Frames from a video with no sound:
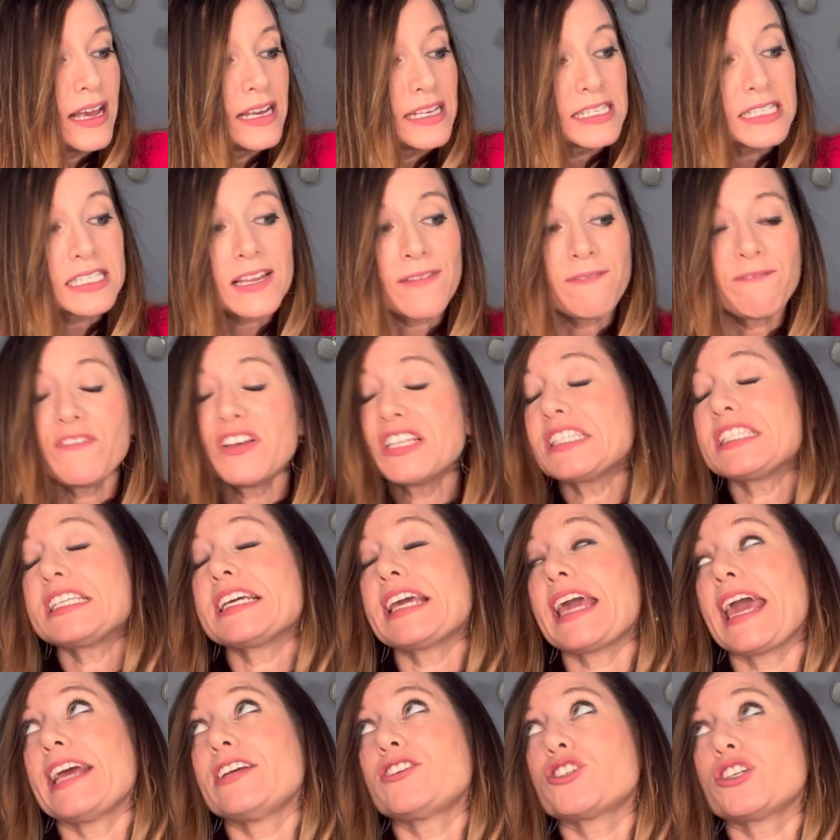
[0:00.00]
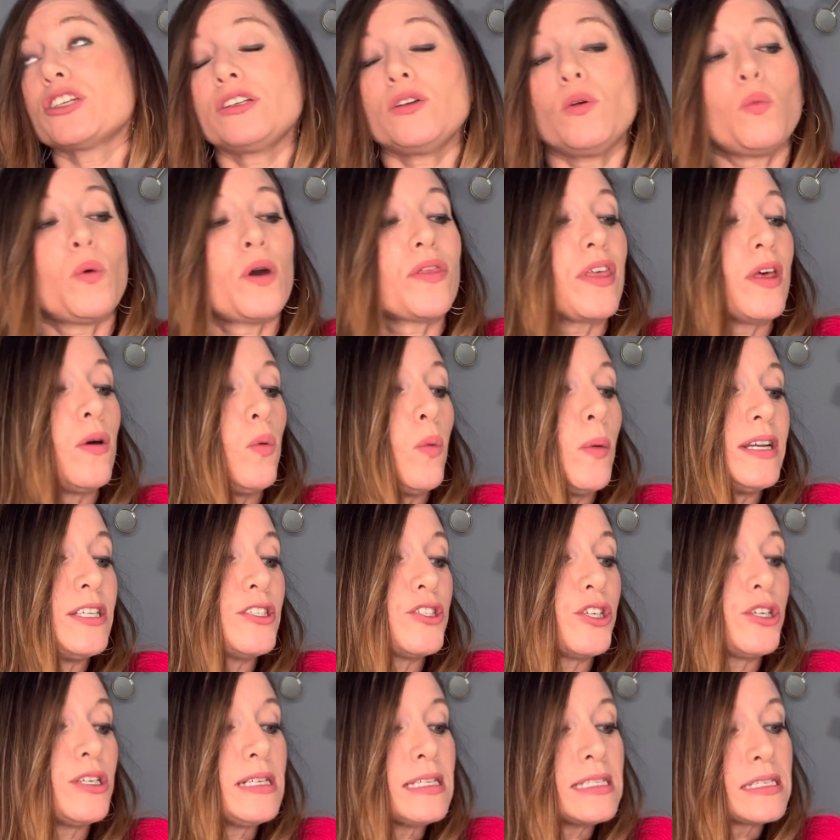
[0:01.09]
Sophistication with a
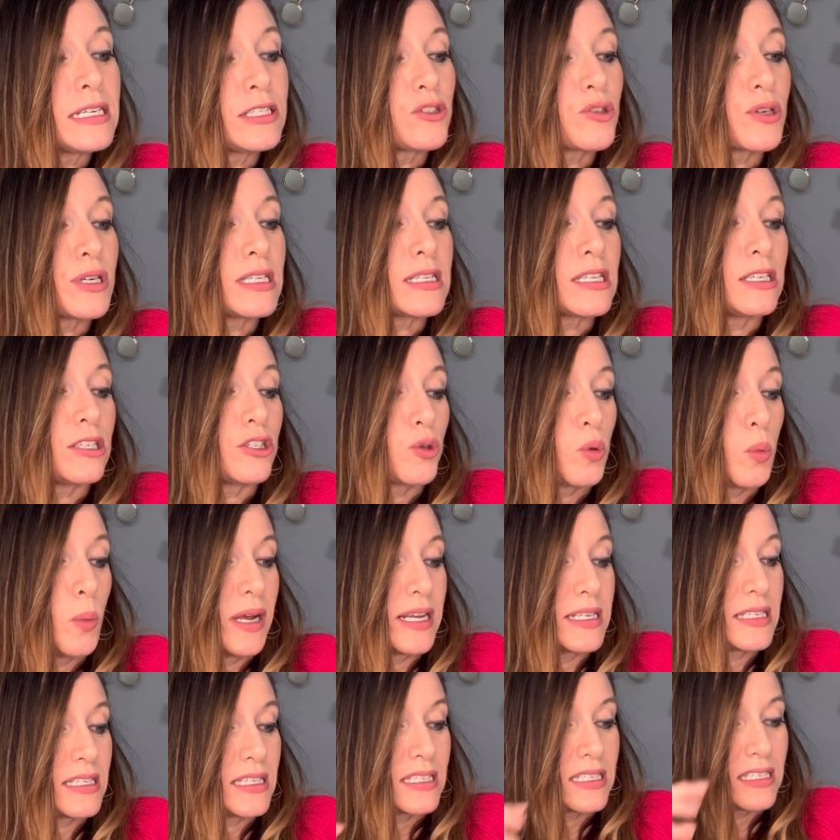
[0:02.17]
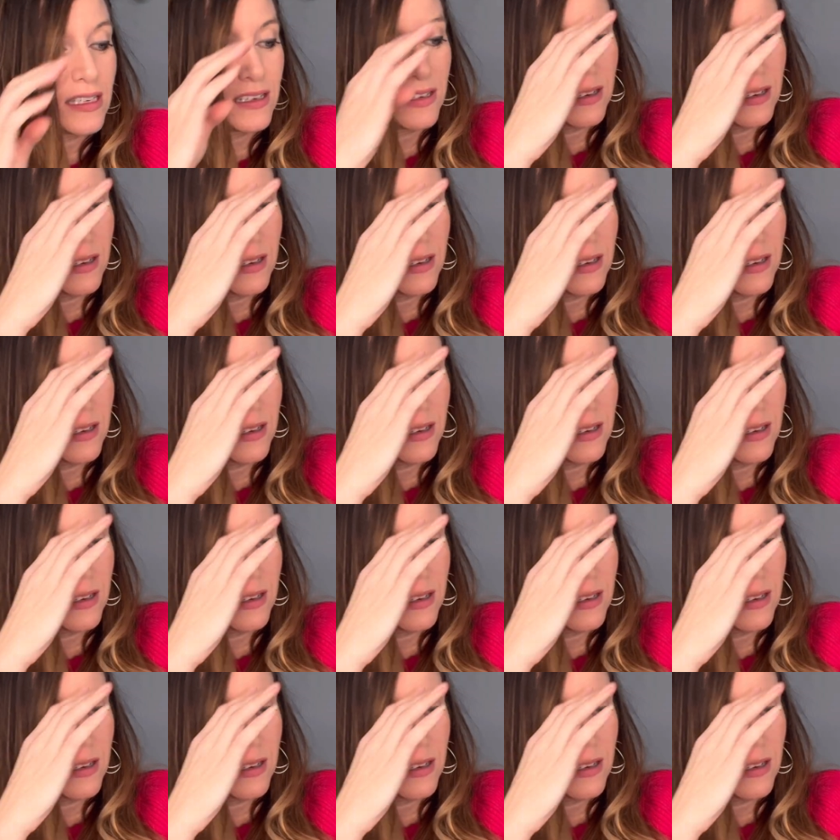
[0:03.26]
Winter Citrus Twist.